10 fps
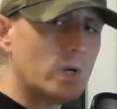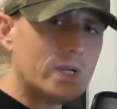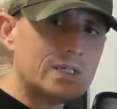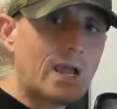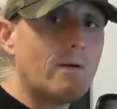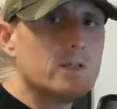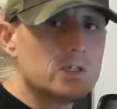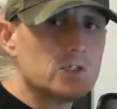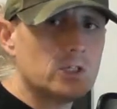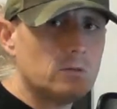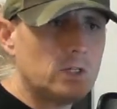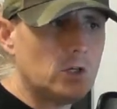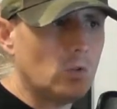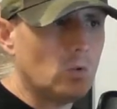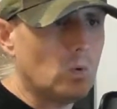The weird characters that you
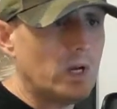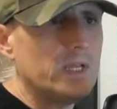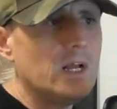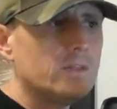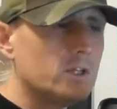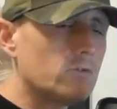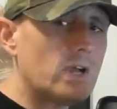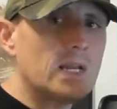meet on the way, the